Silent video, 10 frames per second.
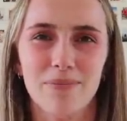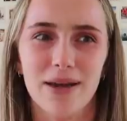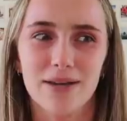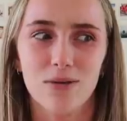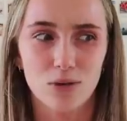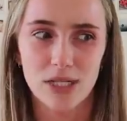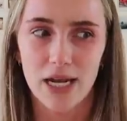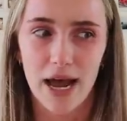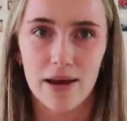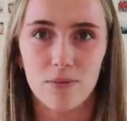like or
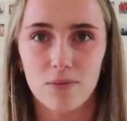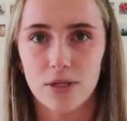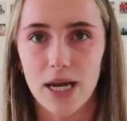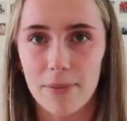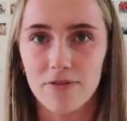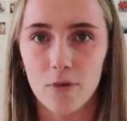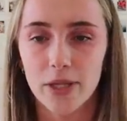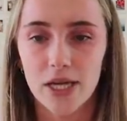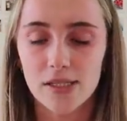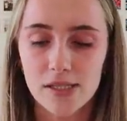today for the day i'm
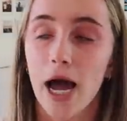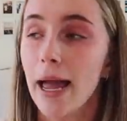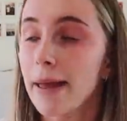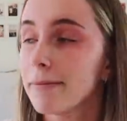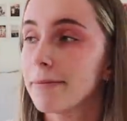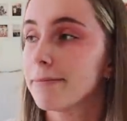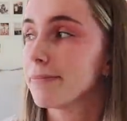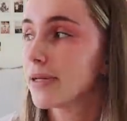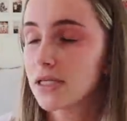filming this i am